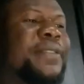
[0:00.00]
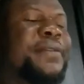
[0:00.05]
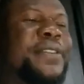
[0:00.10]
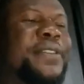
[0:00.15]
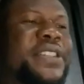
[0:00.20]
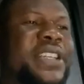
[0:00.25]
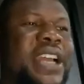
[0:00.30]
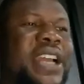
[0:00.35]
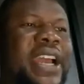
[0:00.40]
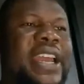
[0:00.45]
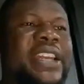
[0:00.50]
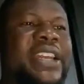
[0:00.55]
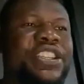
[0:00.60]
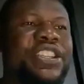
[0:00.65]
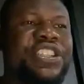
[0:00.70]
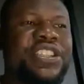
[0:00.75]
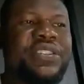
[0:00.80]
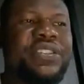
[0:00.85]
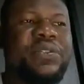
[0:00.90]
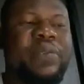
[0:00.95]
physical
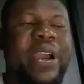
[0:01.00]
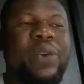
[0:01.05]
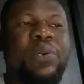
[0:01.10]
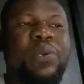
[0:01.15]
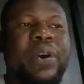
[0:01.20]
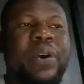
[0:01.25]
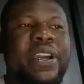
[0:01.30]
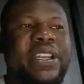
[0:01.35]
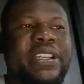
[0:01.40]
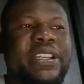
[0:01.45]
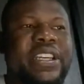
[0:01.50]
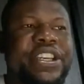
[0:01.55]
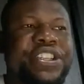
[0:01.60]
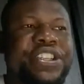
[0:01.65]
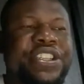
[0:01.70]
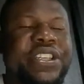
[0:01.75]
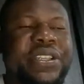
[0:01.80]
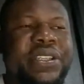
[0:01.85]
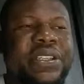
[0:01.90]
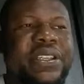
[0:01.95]
energy while working in the
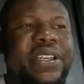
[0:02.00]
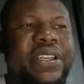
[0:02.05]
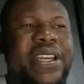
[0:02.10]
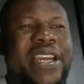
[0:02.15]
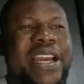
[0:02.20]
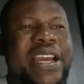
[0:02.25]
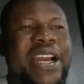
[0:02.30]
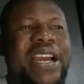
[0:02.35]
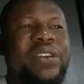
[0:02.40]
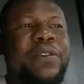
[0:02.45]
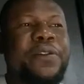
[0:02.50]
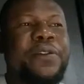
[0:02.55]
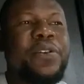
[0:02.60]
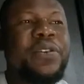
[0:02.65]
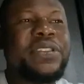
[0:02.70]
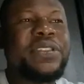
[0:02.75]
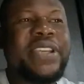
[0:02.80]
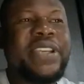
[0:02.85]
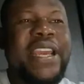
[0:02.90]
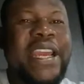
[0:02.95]
kitchen, and of
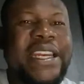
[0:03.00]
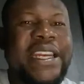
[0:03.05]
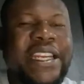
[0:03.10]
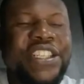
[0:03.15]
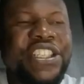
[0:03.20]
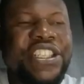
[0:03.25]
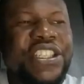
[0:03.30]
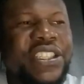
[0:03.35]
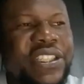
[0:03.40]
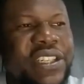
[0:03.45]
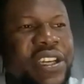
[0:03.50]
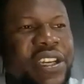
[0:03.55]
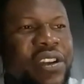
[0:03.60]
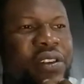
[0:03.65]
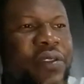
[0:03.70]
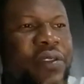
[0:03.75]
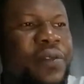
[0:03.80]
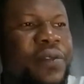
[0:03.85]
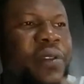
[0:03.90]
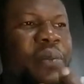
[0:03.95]
course, energy
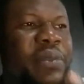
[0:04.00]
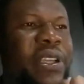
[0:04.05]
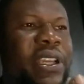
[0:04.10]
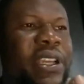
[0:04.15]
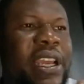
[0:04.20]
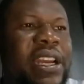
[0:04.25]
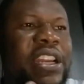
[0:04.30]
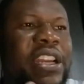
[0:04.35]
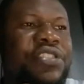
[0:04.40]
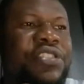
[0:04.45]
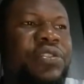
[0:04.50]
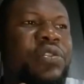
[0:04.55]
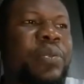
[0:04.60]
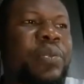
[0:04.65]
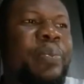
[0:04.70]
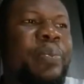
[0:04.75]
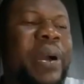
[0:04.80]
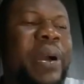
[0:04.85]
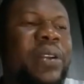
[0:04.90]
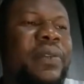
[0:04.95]
from the
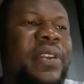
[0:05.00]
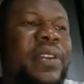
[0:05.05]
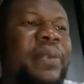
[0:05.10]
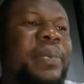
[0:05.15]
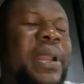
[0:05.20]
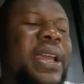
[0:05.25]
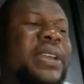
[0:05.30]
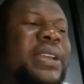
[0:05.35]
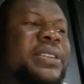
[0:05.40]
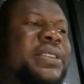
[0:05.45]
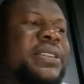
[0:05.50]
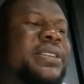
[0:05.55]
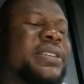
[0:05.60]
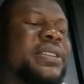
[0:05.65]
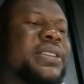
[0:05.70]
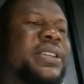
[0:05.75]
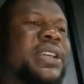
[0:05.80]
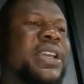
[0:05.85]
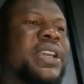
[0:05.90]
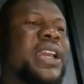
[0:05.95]
electrical part of the appliances.